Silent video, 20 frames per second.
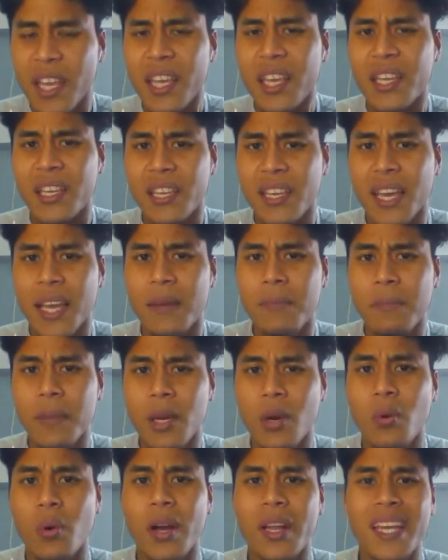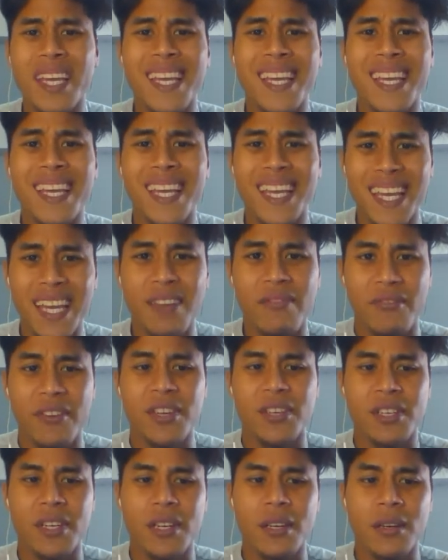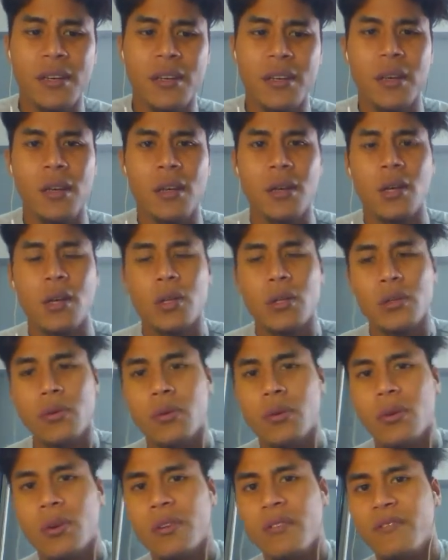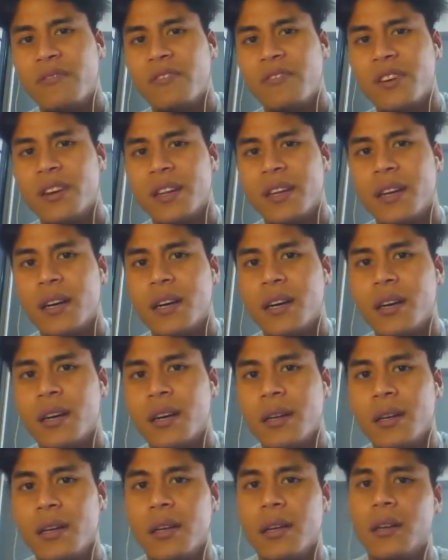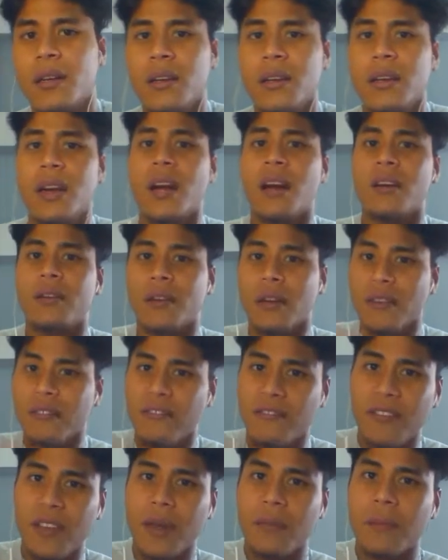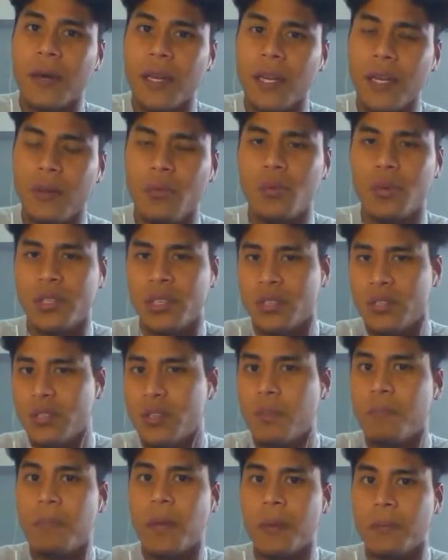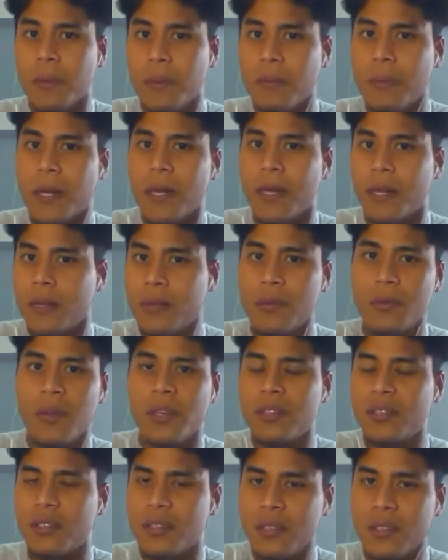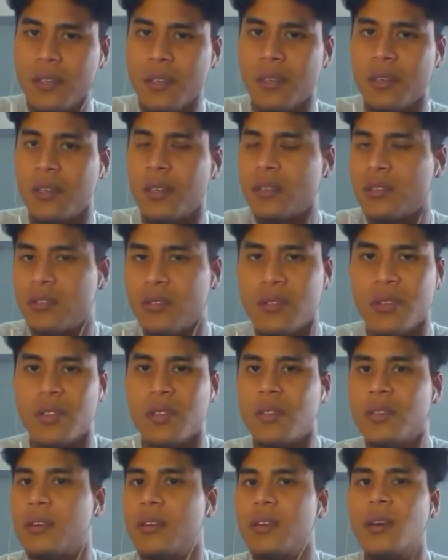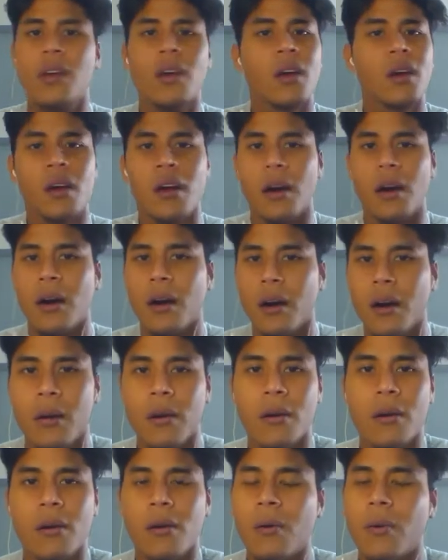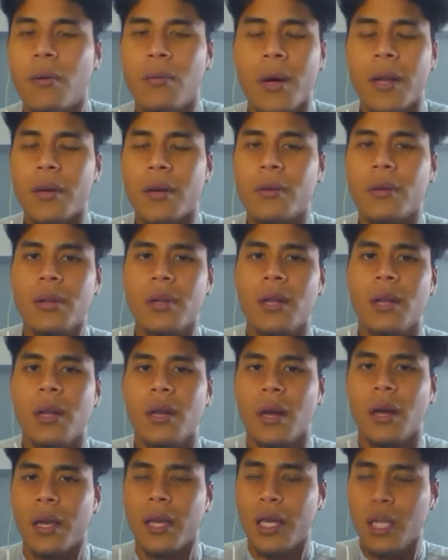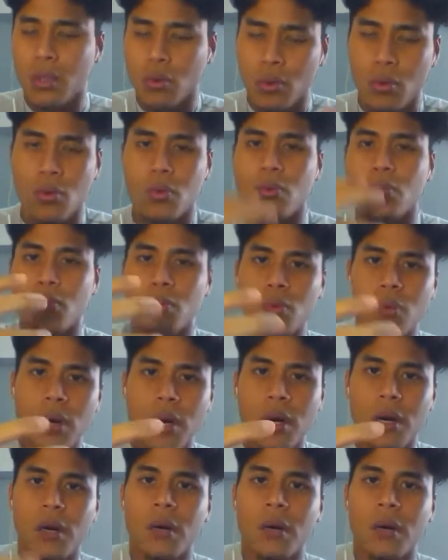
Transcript: it can be quite inefficient to convert fiat money, which is your paper money, USD, SGD, or whatnot, into